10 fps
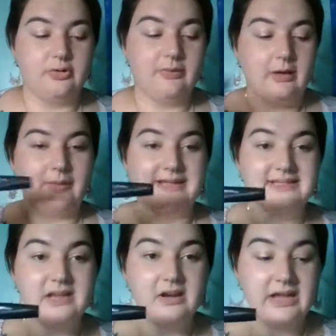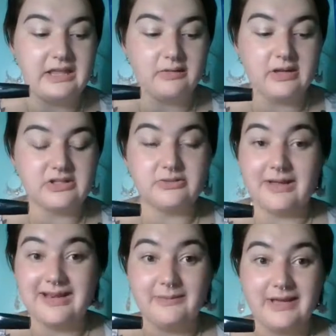a mascara. You can do
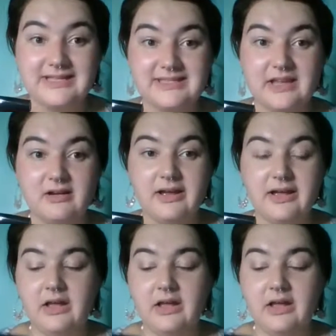any mascara.